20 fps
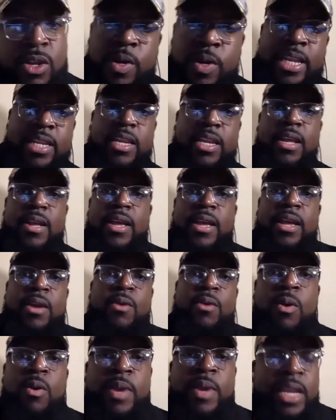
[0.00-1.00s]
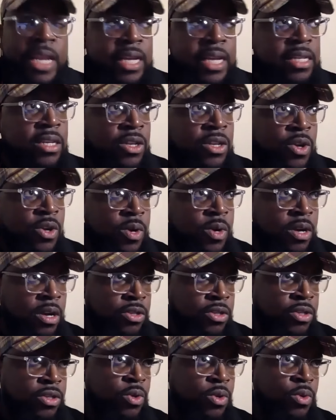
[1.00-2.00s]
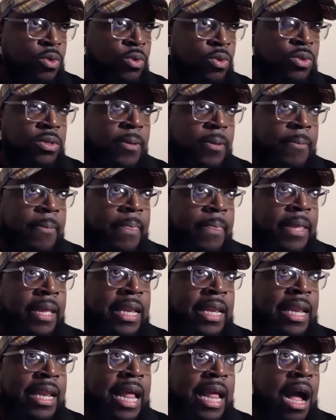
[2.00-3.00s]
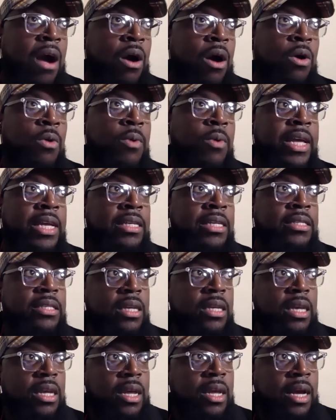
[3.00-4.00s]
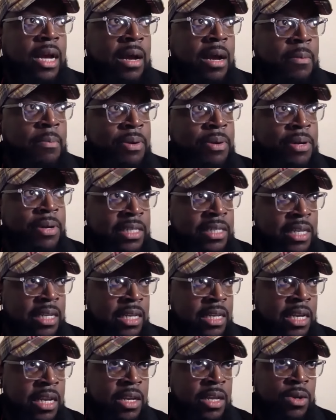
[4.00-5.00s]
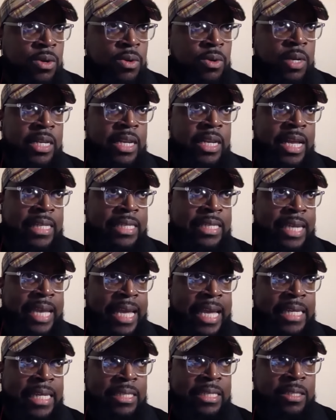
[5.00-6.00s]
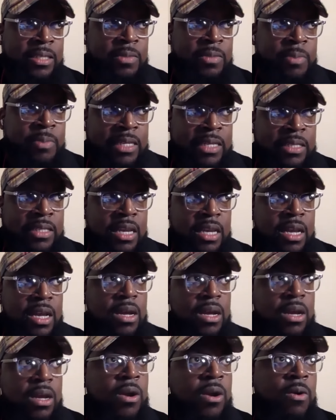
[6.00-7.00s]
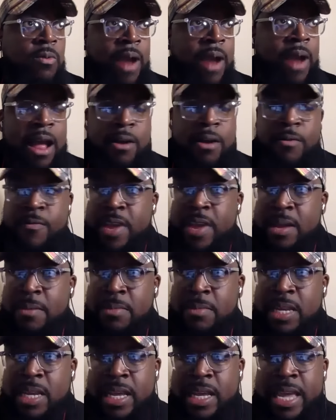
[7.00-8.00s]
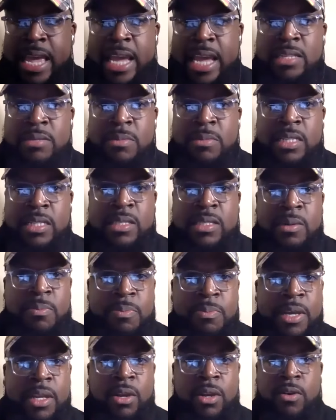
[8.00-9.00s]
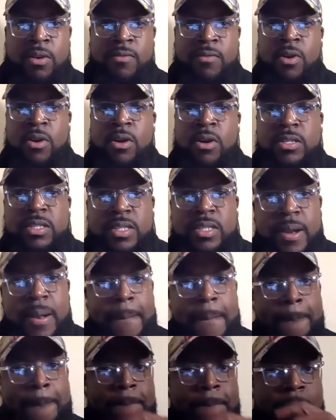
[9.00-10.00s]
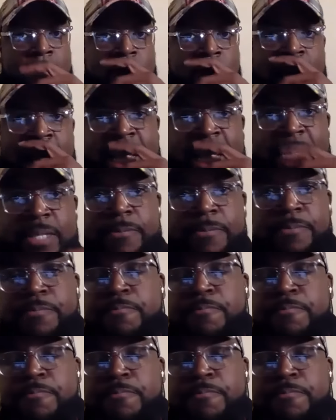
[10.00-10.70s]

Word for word: it and, and what we need to do in our schools. And, and I always uh, push the needle in the education space around family engagement. It's a pillar of ours, okay. right?